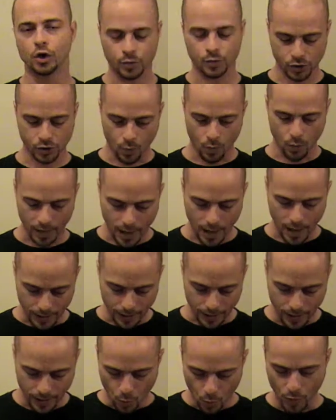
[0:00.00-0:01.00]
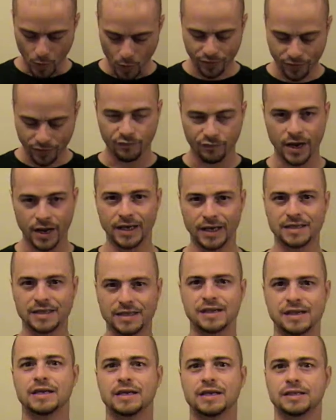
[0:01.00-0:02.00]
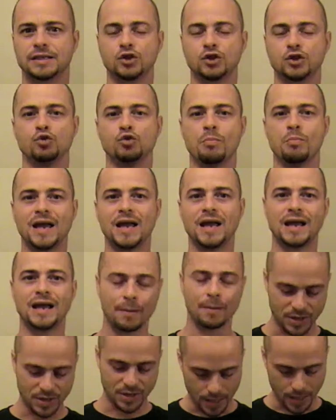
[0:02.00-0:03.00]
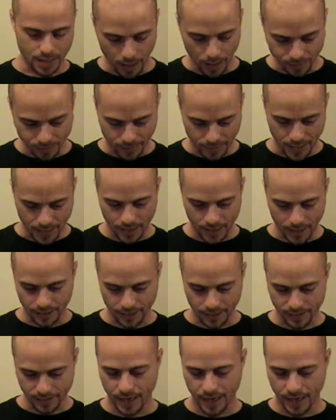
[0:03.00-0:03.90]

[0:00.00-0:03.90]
what's going on with the Vikings, since you may not be up to date on this.